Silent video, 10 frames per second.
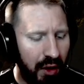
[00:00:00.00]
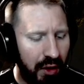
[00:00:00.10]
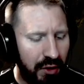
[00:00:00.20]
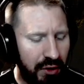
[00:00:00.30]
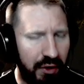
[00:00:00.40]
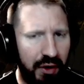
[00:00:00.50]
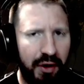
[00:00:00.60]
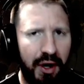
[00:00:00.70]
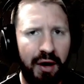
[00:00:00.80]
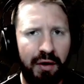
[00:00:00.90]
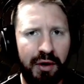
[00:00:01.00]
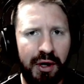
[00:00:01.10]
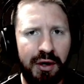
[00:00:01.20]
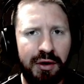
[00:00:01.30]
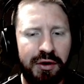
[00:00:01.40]
So here now
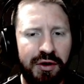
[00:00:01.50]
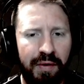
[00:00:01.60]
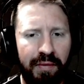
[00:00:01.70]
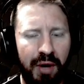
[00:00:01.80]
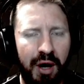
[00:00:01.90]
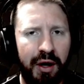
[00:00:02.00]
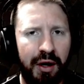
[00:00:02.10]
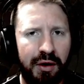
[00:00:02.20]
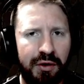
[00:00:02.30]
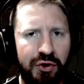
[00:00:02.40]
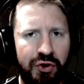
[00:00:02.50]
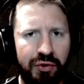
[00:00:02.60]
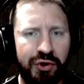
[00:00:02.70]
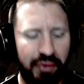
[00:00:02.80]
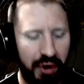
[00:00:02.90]
is my
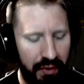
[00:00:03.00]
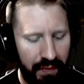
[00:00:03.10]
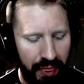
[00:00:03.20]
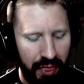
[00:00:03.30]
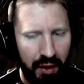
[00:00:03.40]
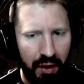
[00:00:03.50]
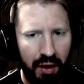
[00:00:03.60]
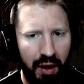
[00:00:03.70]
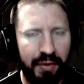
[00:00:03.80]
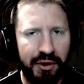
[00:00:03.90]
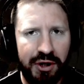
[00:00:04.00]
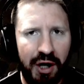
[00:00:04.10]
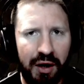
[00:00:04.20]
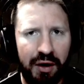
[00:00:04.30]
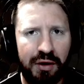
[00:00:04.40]
Sorcerer. I've been
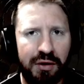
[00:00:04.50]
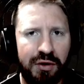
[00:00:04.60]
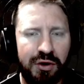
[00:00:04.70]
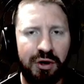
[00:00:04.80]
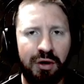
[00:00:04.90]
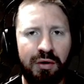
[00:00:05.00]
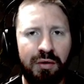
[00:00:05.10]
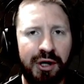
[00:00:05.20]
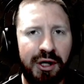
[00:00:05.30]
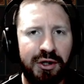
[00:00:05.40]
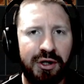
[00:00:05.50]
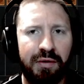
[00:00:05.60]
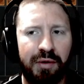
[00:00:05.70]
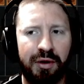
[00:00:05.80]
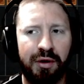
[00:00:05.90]
taking it slow and easy
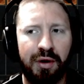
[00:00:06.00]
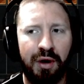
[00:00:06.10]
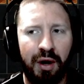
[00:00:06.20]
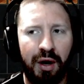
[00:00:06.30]
with her.